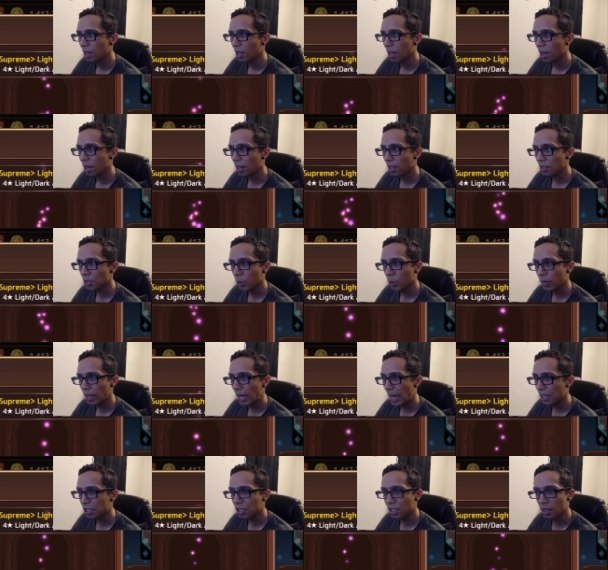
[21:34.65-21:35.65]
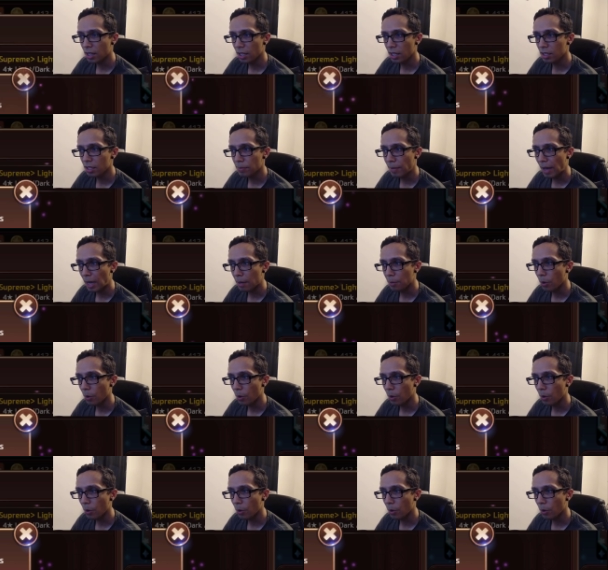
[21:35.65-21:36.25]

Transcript: Uh, let's go and hatch these bad